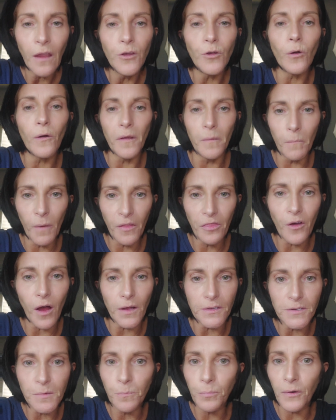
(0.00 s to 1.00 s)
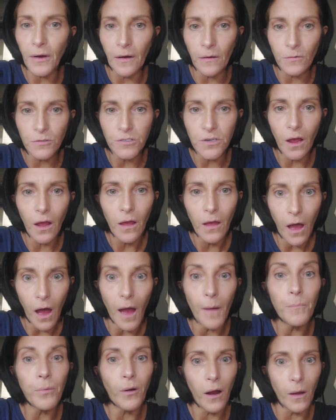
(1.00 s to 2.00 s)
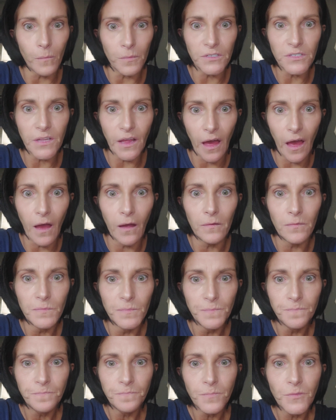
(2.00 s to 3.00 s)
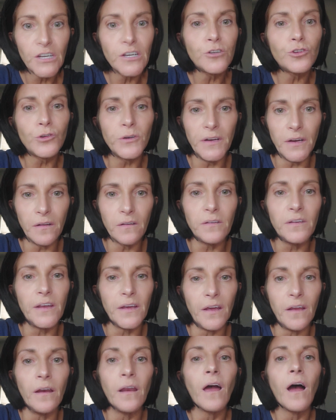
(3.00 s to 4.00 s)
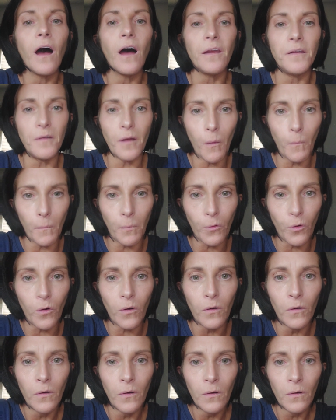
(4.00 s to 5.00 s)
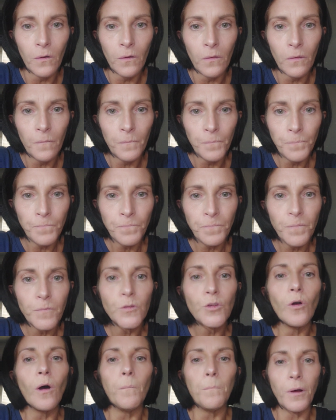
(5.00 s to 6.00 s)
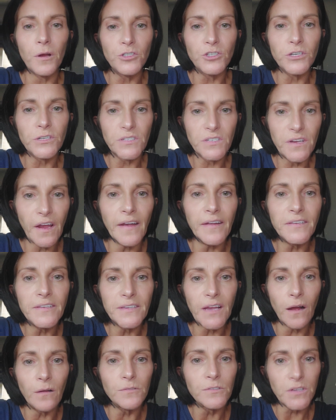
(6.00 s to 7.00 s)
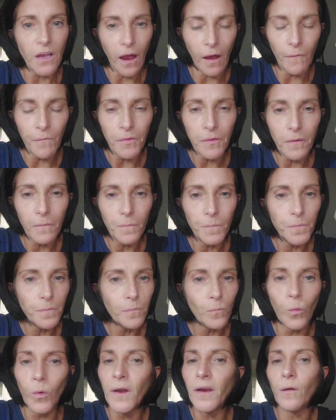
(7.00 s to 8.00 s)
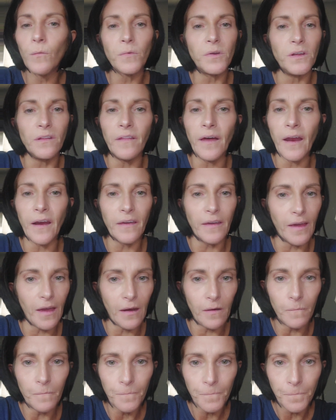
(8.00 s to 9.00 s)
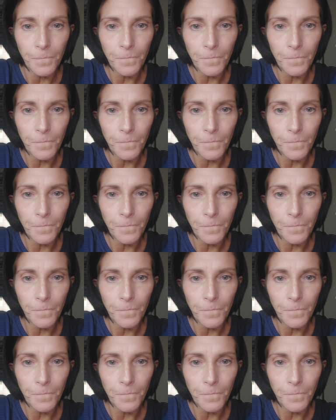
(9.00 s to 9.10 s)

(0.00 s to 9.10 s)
You are in my thoughts and prayers. I promise that. Katrina did a number to a bunch of states down south. We don't need that again.